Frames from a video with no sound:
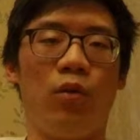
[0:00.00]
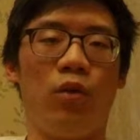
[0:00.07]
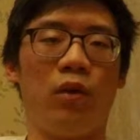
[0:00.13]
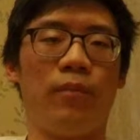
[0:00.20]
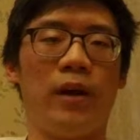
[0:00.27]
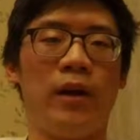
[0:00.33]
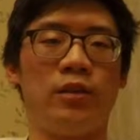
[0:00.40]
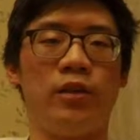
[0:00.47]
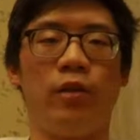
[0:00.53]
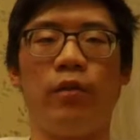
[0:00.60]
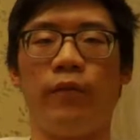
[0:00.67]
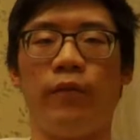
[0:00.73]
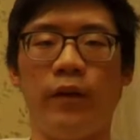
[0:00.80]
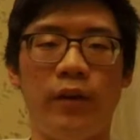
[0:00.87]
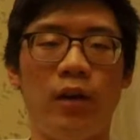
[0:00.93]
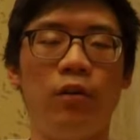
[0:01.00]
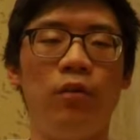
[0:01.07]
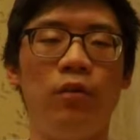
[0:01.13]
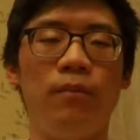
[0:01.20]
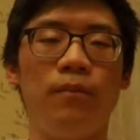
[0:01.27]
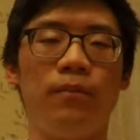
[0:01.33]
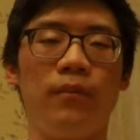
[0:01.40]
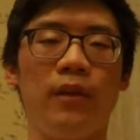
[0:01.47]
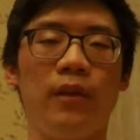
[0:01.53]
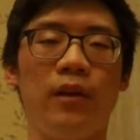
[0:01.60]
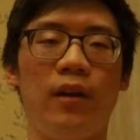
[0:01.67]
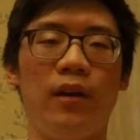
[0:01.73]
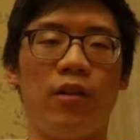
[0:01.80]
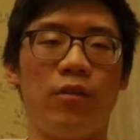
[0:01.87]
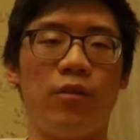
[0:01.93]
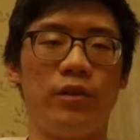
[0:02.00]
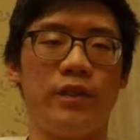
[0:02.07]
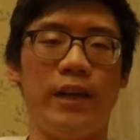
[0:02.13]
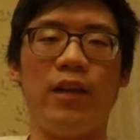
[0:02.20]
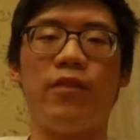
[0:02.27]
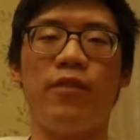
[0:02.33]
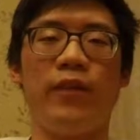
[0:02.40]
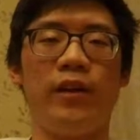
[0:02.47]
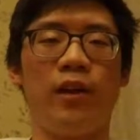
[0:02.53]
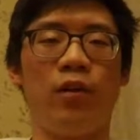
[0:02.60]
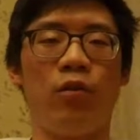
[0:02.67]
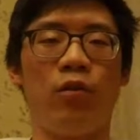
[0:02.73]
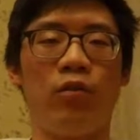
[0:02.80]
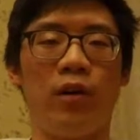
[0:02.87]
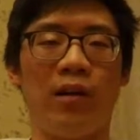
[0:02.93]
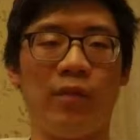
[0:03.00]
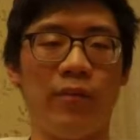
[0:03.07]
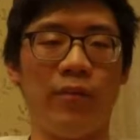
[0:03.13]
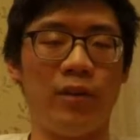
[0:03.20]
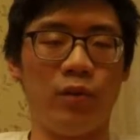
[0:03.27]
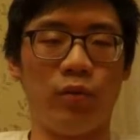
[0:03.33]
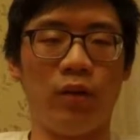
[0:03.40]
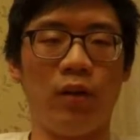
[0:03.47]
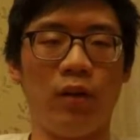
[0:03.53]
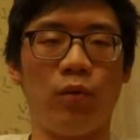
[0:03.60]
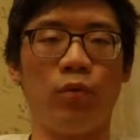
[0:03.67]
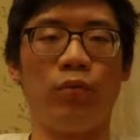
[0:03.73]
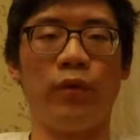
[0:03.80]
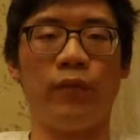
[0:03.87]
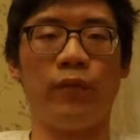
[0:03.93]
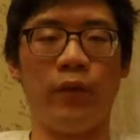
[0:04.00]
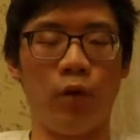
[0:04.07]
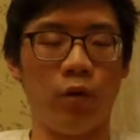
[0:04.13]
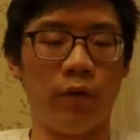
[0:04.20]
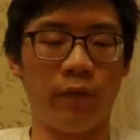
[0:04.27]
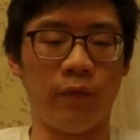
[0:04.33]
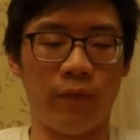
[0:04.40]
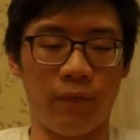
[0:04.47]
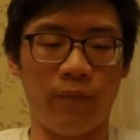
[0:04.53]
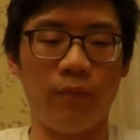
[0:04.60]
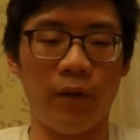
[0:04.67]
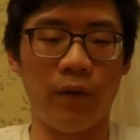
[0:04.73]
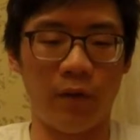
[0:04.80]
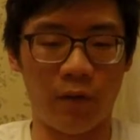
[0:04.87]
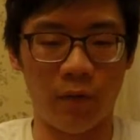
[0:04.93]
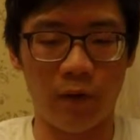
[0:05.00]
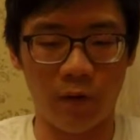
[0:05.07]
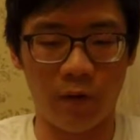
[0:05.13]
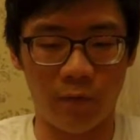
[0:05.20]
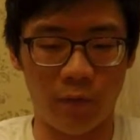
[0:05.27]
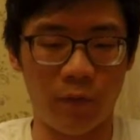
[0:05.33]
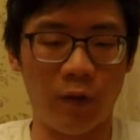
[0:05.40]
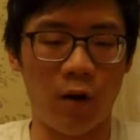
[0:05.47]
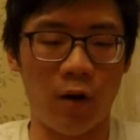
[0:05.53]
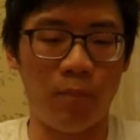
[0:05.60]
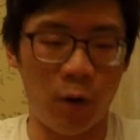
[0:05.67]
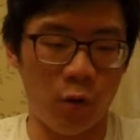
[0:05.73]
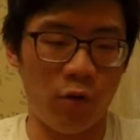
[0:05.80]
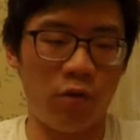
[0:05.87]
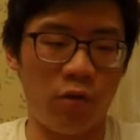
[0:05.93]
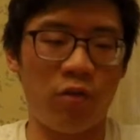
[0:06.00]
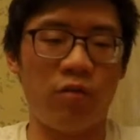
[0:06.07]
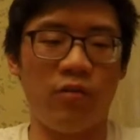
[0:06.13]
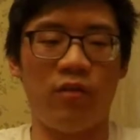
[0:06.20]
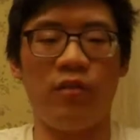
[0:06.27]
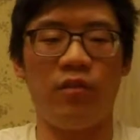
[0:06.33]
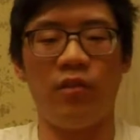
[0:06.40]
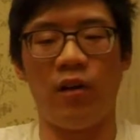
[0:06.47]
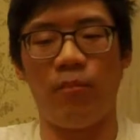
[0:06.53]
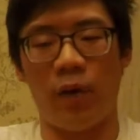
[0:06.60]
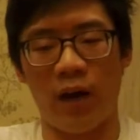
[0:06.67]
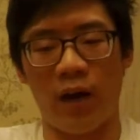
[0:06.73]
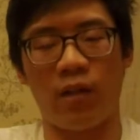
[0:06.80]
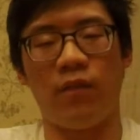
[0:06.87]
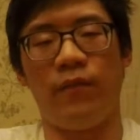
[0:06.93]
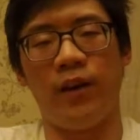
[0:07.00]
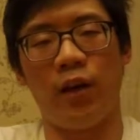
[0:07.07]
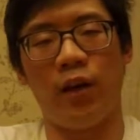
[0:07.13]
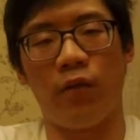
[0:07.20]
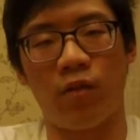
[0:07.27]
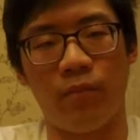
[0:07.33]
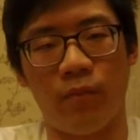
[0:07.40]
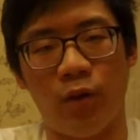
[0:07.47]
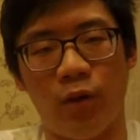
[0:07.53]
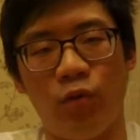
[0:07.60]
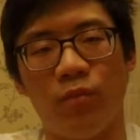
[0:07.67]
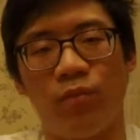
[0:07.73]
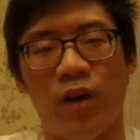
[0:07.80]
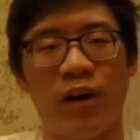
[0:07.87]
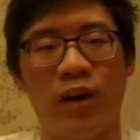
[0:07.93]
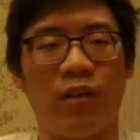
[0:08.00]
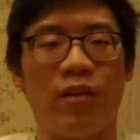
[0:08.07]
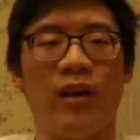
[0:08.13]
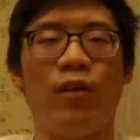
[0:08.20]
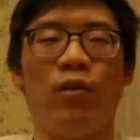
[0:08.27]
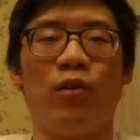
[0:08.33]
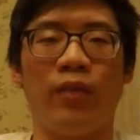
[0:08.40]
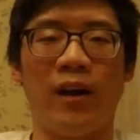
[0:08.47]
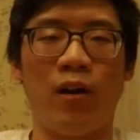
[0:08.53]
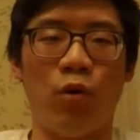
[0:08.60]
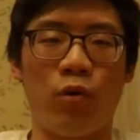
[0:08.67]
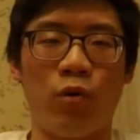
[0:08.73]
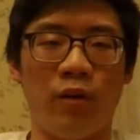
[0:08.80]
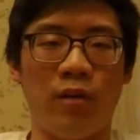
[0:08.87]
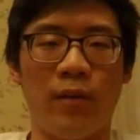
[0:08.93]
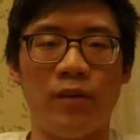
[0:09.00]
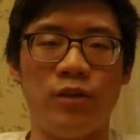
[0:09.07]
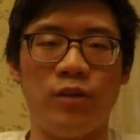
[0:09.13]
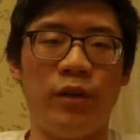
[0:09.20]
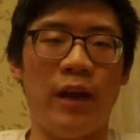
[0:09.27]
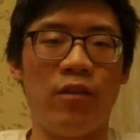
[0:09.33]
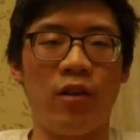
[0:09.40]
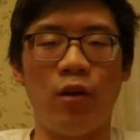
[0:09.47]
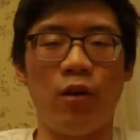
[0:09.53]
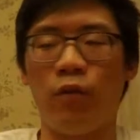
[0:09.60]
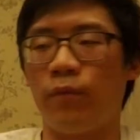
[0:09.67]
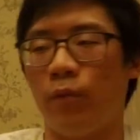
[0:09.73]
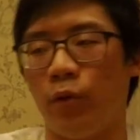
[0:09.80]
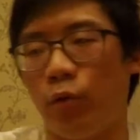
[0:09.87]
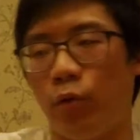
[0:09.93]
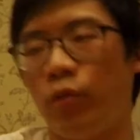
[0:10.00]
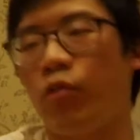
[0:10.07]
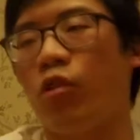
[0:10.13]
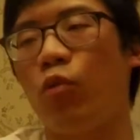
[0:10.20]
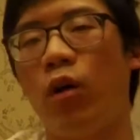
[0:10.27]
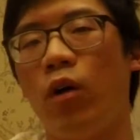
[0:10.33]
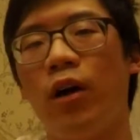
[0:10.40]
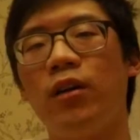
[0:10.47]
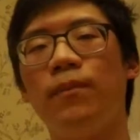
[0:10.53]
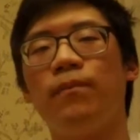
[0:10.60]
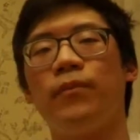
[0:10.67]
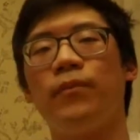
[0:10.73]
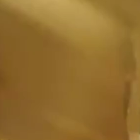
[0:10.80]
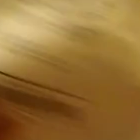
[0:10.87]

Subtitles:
Welcome back to another video. So in today's video, I'm going to be doing a little review of a post unboxing video of some Googan products that I ordered about 2 days ago from the Googan Squad.